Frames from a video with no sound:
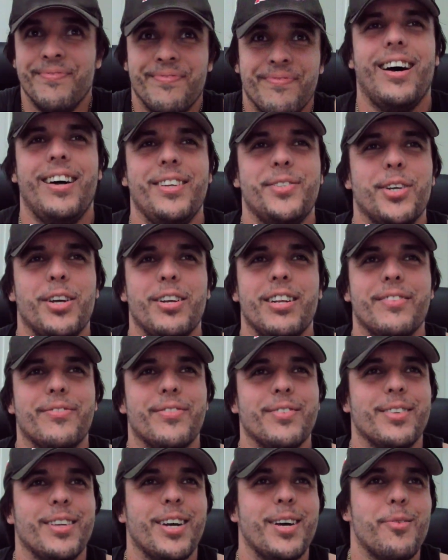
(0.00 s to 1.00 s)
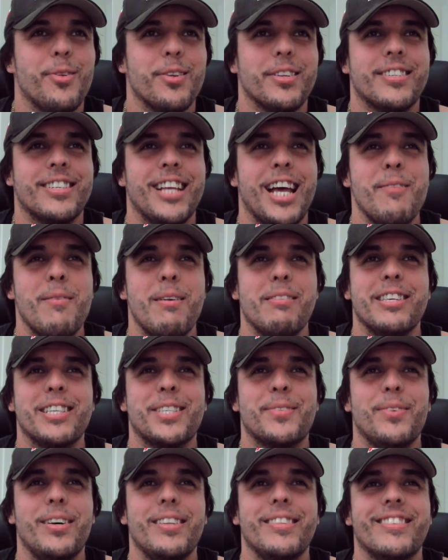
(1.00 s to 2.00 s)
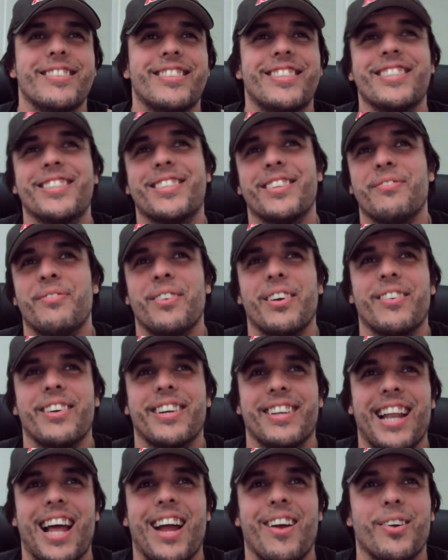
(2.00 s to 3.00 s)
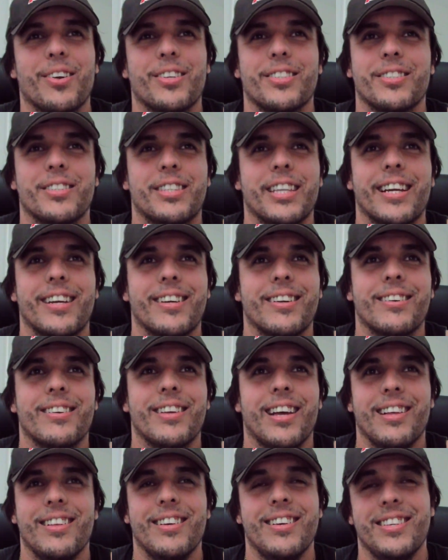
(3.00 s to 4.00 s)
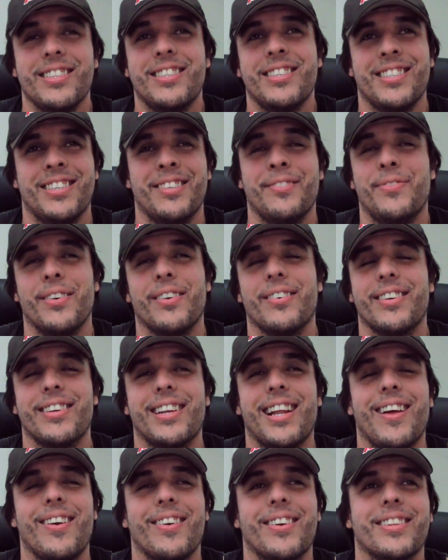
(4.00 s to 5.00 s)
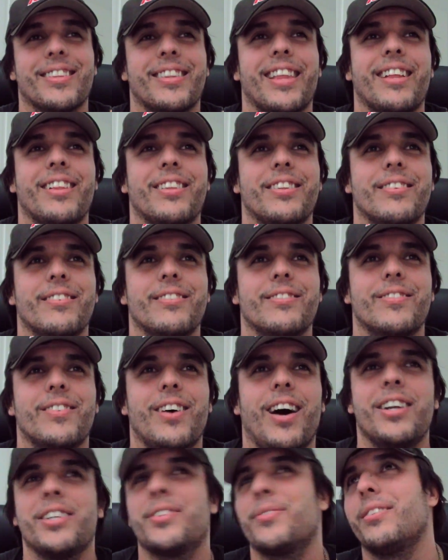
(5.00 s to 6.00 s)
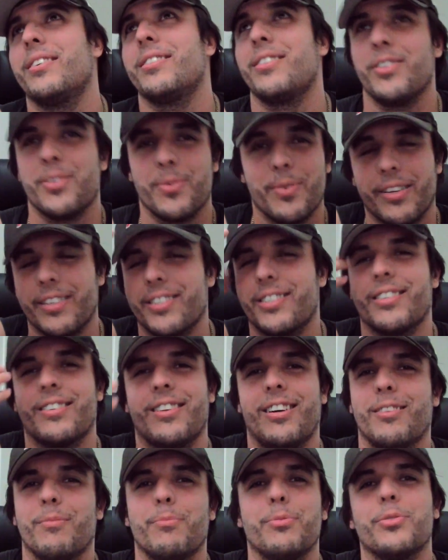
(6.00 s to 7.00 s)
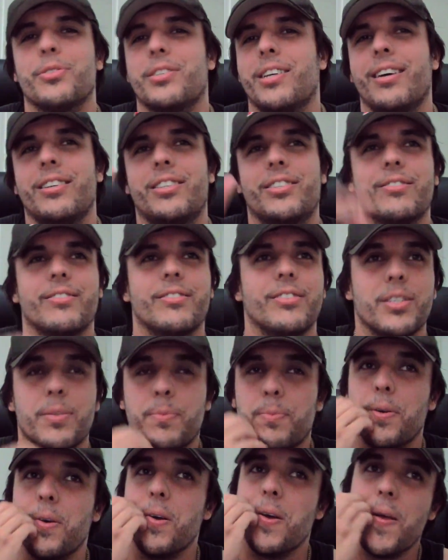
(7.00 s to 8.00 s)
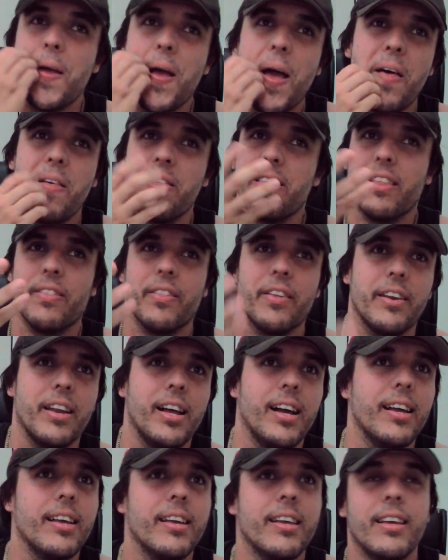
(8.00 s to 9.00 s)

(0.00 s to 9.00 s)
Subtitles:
I don't even know what to say about this one. This is a very larrikin thing. This is a very larrikin thing to do. I just realised I was wearing a Chicago Bulls hat during this, but at the end of the day,